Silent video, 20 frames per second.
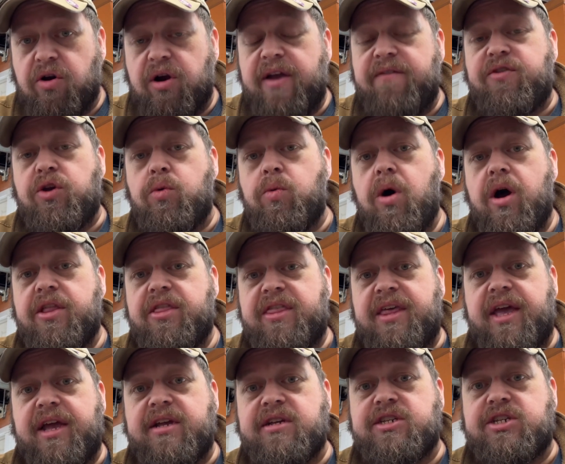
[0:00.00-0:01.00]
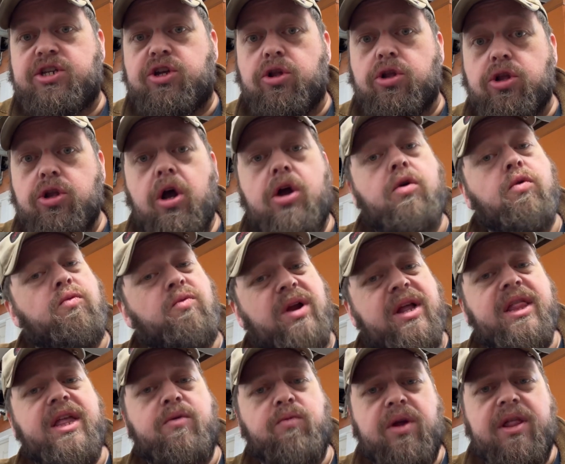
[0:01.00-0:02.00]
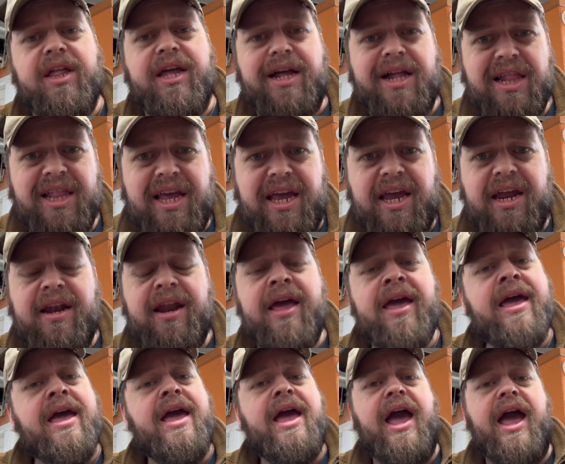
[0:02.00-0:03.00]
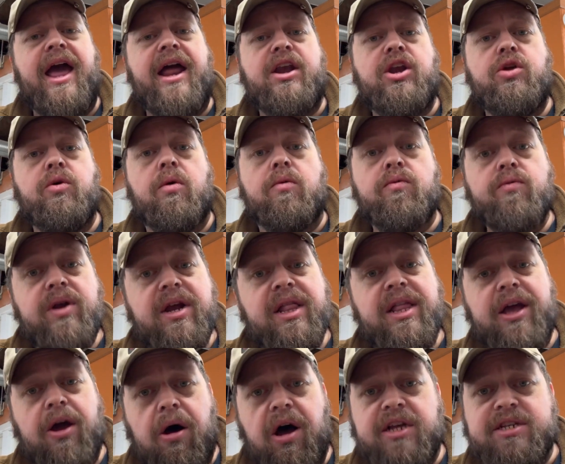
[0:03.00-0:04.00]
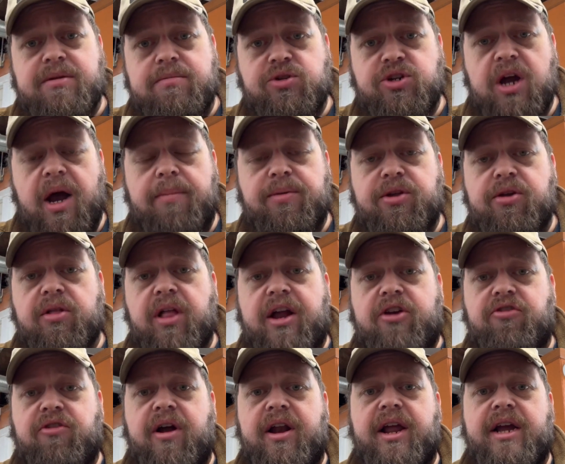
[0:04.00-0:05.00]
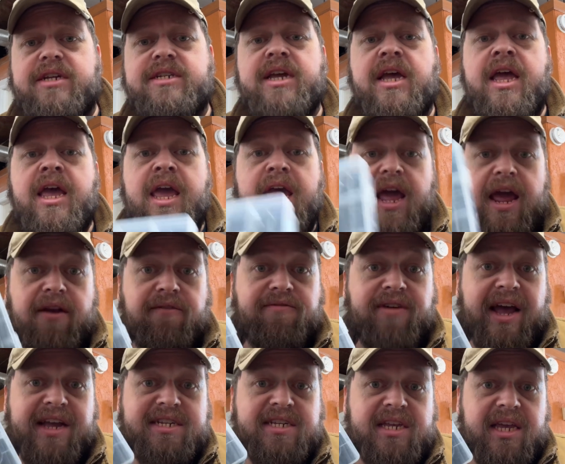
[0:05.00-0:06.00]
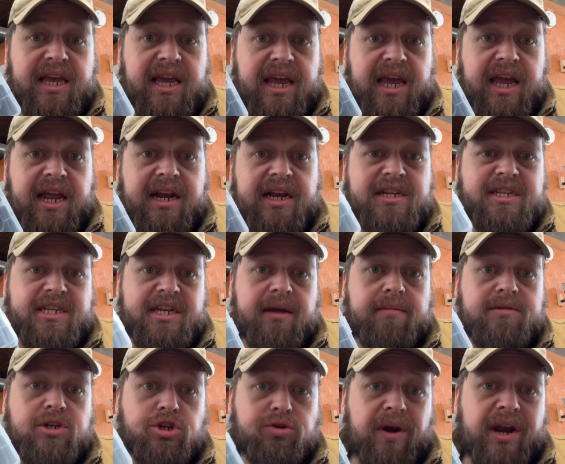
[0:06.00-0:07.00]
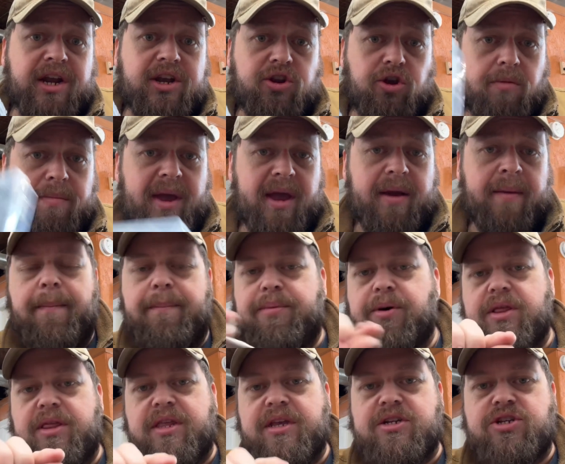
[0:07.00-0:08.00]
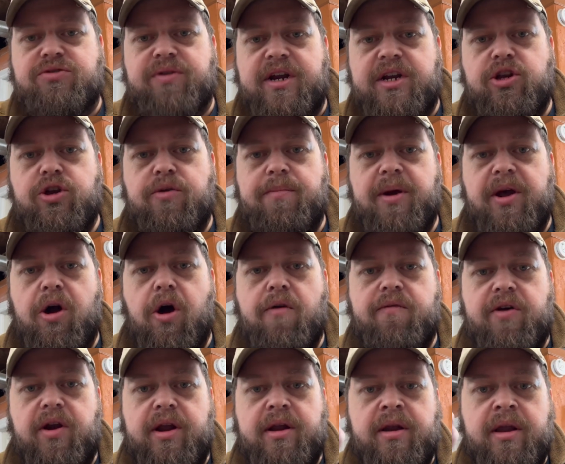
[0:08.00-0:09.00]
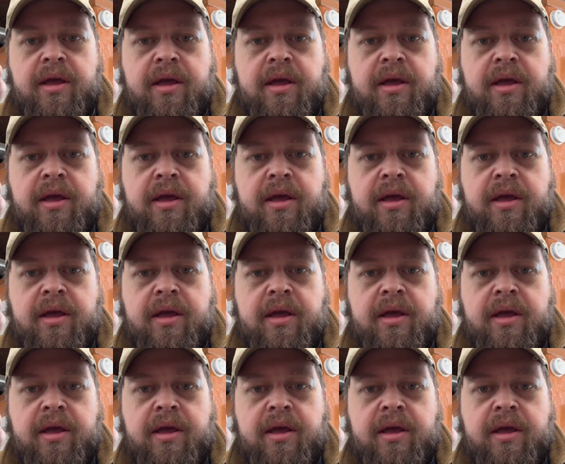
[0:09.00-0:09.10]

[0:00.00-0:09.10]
if you want things to look really, really clean and do a really awesome job with your electronics, invest in some shrink tubing. Put the shrink tubing over it,